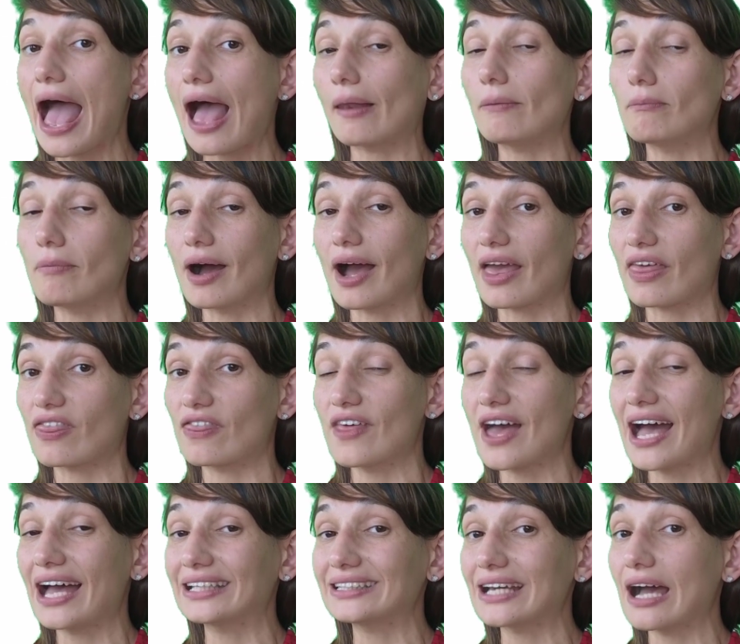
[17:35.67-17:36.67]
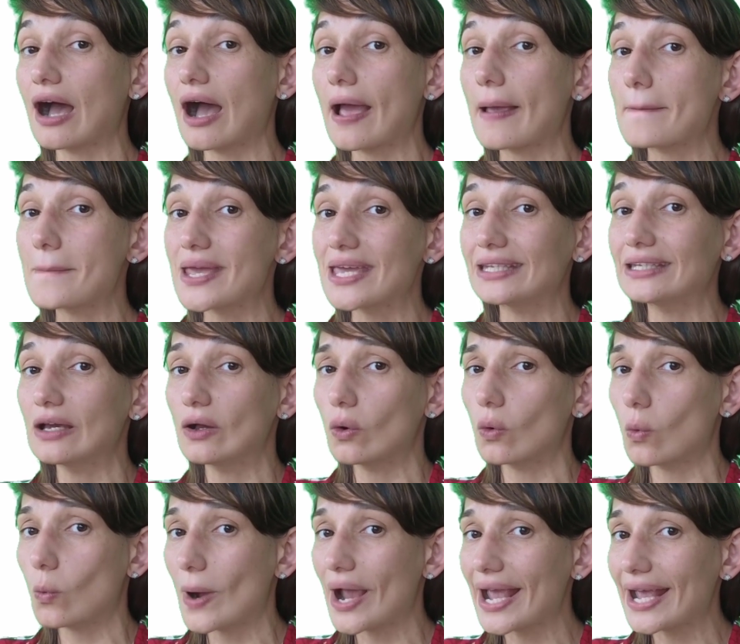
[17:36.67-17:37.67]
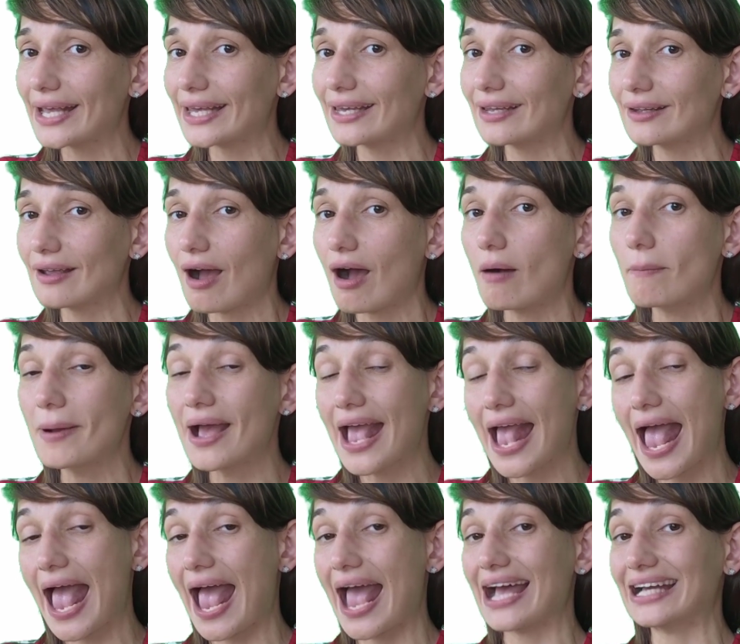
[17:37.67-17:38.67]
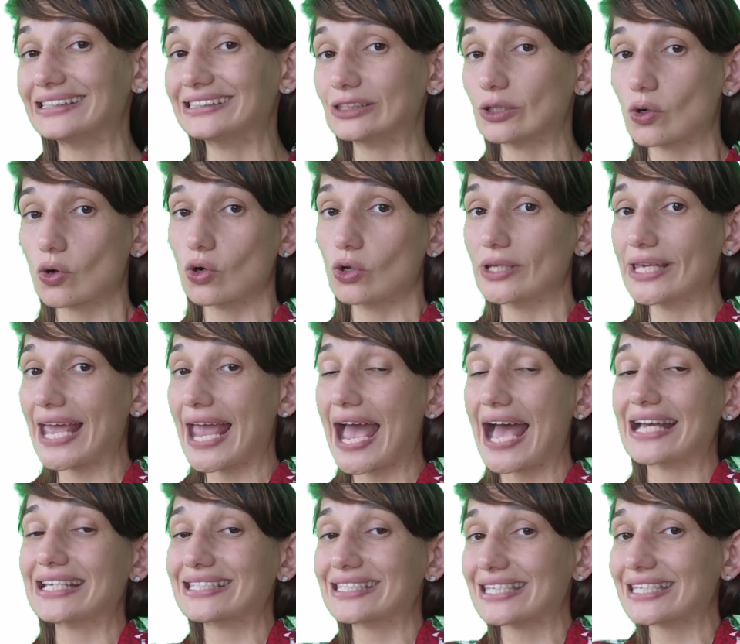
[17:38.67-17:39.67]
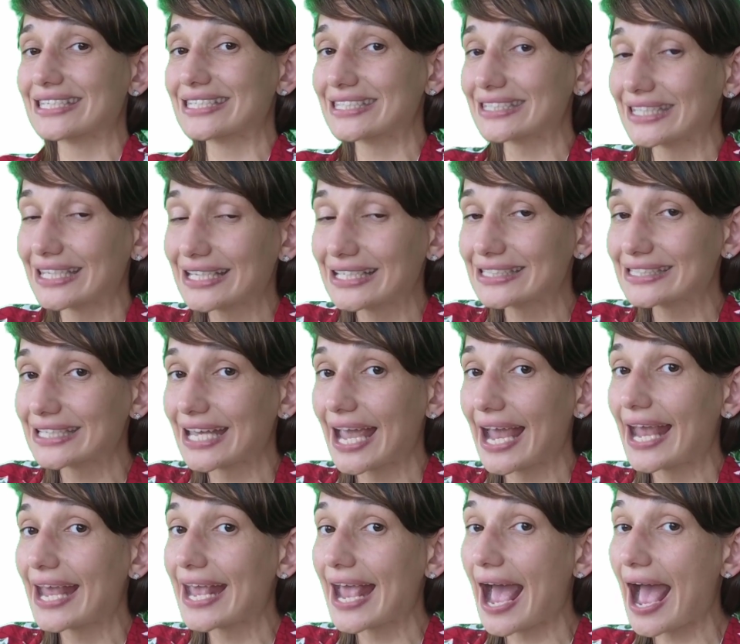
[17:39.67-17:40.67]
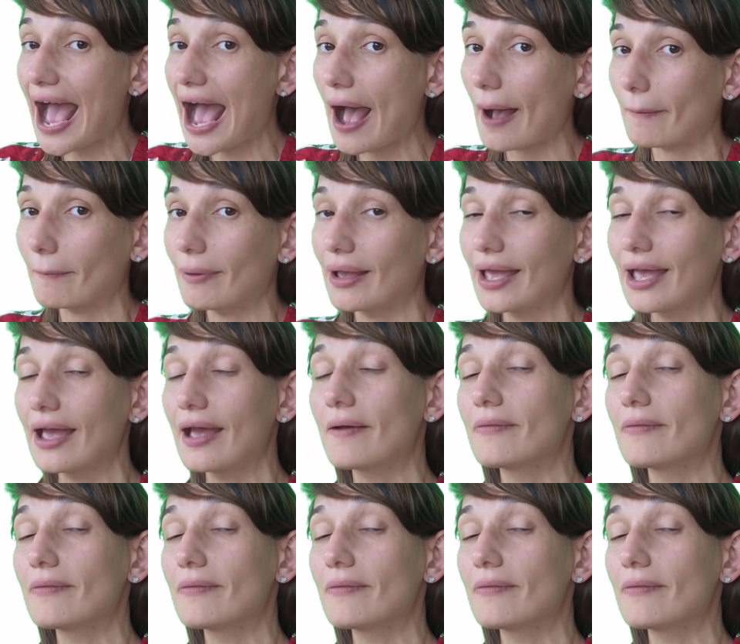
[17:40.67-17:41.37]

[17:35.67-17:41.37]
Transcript: And by that, I mean waking up as early as 6 a.m.